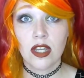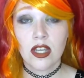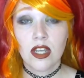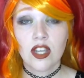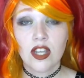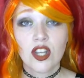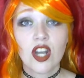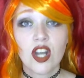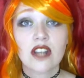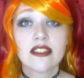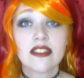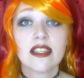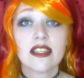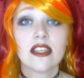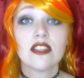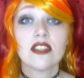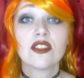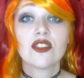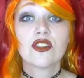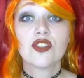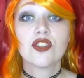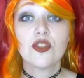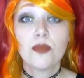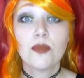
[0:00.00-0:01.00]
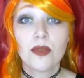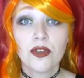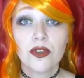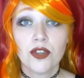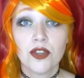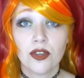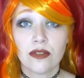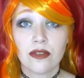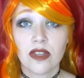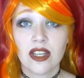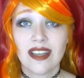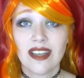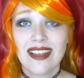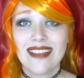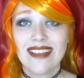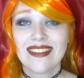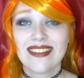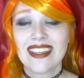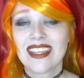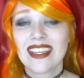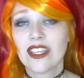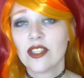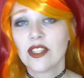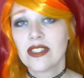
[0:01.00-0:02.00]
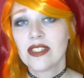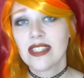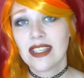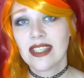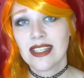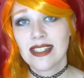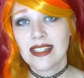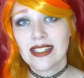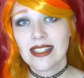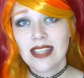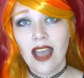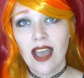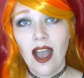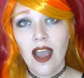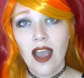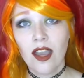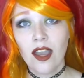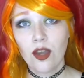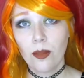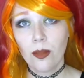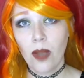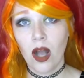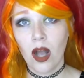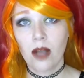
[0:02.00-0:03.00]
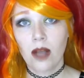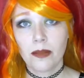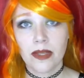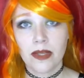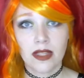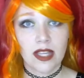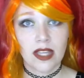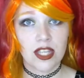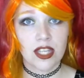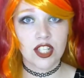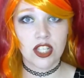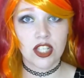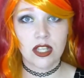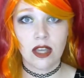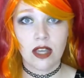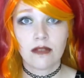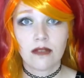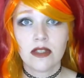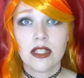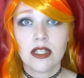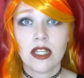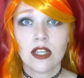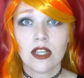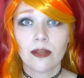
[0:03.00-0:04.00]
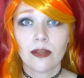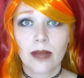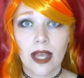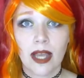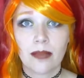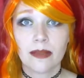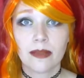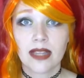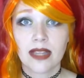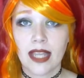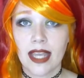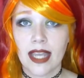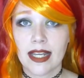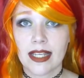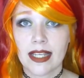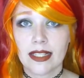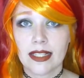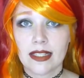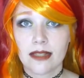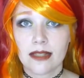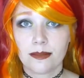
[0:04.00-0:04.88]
causing a supernova that kills the entire population of a nearby planet.